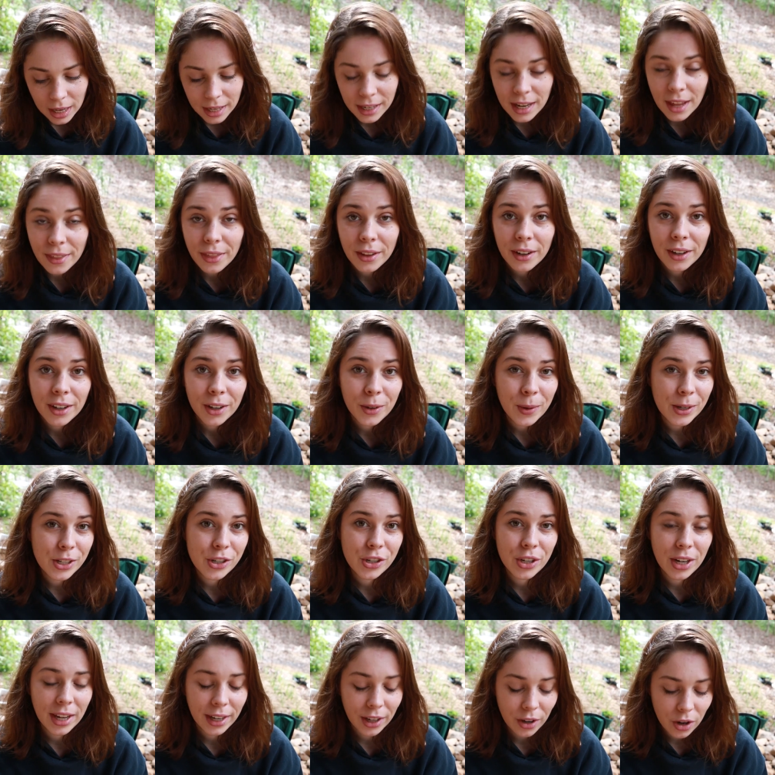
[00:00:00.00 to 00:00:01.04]
Another
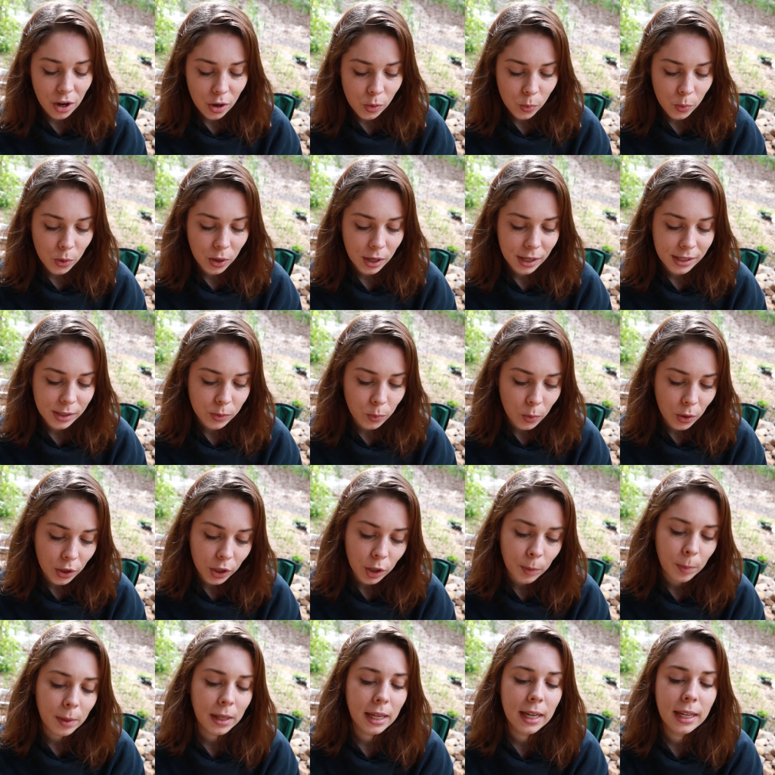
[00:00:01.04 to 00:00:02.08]
question I got was, what are
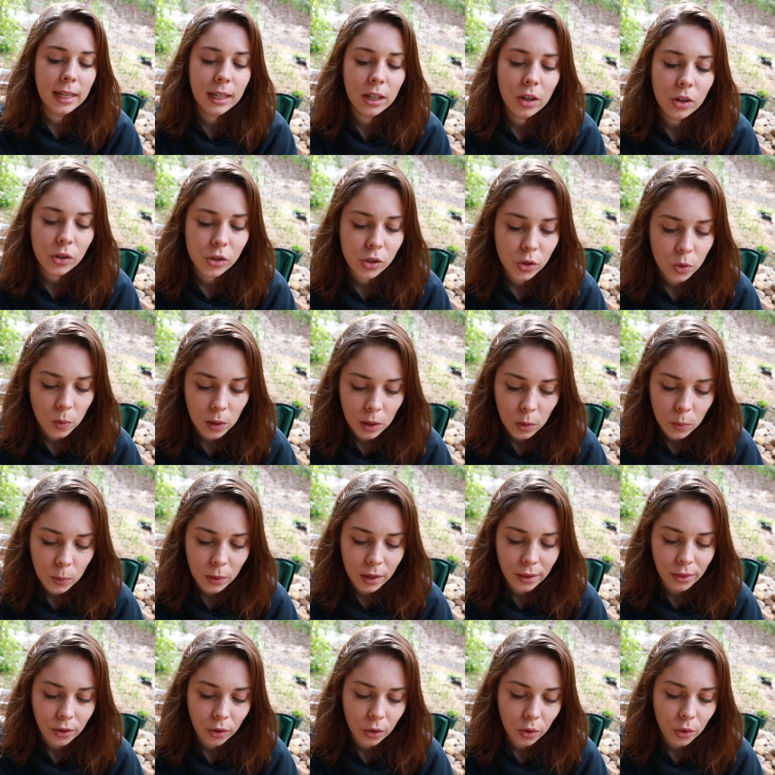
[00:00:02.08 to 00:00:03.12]
you planning on doing
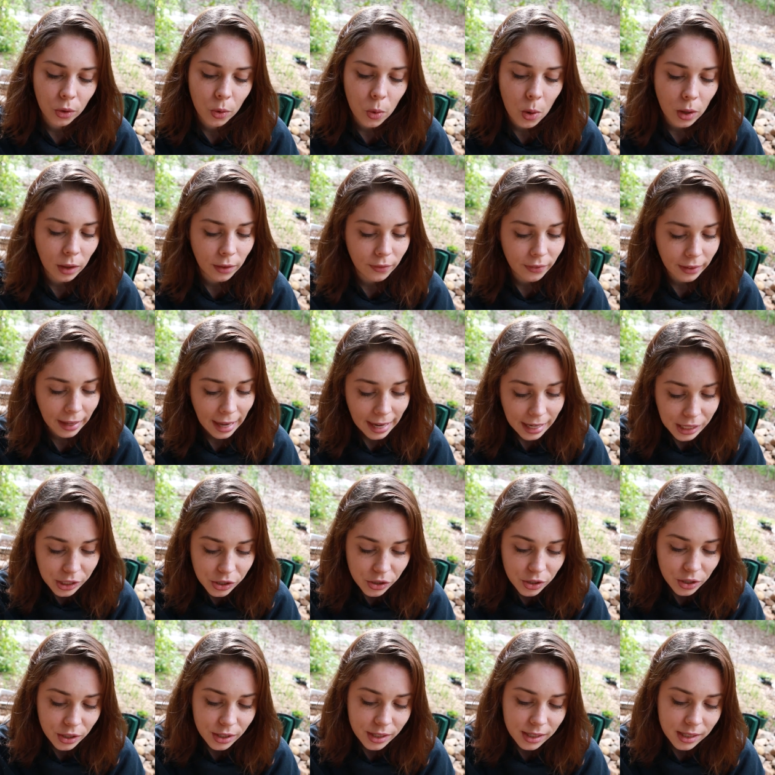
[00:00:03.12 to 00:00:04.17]
with your
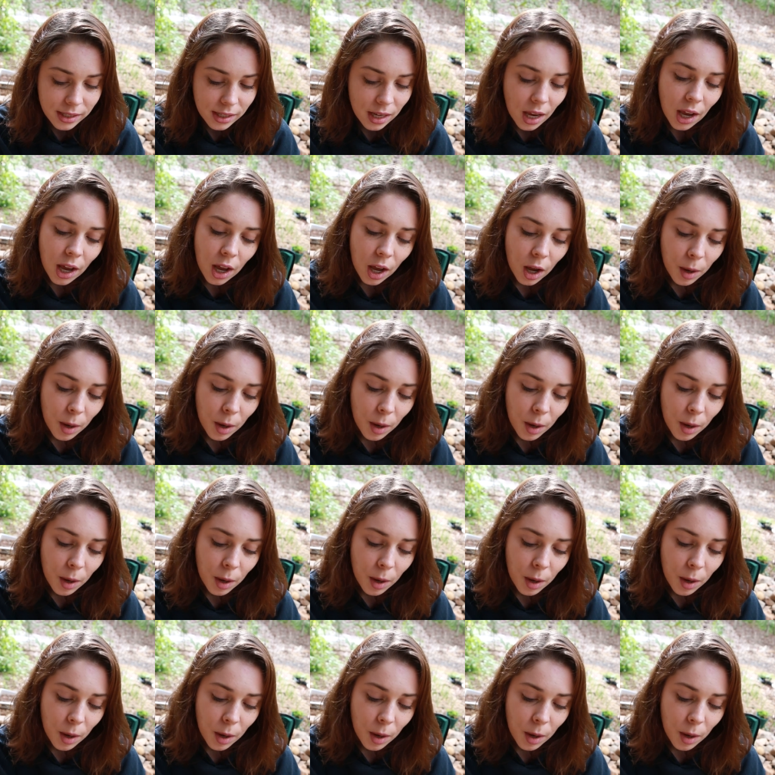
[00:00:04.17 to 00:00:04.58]
qualifications?